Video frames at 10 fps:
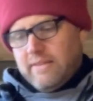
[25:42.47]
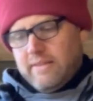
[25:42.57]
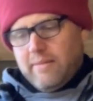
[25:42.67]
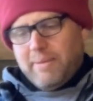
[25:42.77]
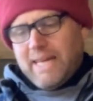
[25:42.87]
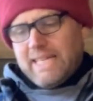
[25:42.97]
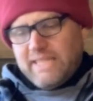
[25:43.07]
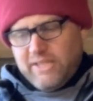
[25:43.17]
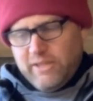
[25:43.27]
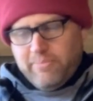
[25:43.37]
The
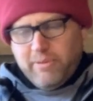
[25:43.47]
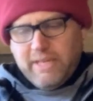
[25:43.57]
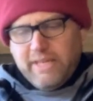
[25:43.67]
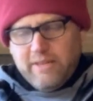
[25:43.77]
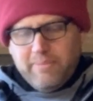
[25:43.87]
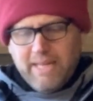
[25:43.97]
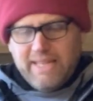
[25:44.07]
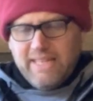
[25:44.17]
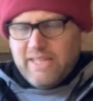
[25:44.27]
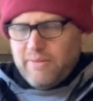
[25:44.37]
boxes are prettier, but I
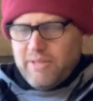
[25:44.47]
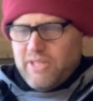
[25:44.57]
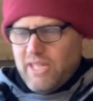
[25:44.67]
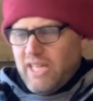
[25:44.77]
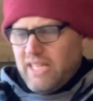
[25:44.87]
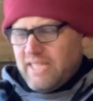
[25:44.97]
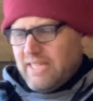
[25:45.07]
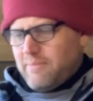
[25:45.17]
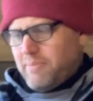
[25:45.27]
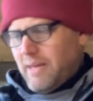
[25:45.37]
think the result
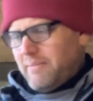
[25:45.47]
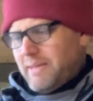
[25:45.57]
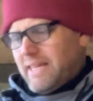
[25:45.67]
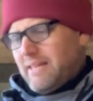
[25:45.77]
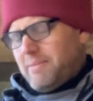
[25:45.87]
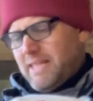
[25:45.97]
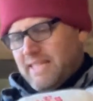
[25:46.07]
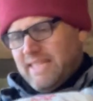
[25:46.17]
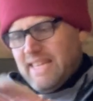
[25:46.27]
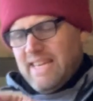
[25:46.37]
is probably going to be the
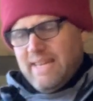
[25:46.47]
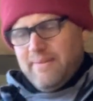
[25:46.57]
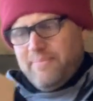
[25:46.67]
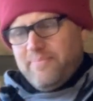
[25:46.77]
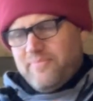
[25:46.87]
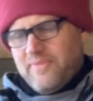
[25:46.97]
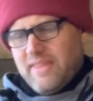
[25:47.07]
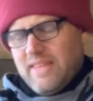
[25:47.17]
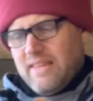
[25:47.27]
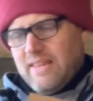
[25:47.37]
same,
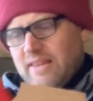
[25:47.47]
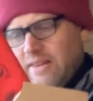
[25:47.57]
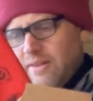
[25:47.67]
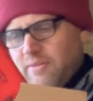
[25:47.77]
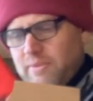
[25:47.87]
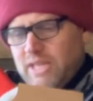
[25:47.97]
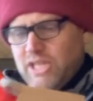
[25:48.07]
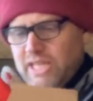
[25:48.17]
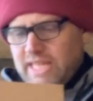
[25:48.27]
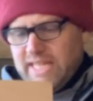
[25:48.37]
which
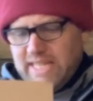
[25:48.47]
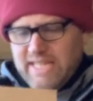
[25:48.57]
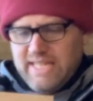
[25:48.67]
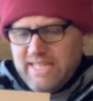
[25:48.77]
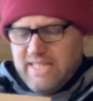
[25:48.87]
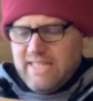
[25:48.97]
is,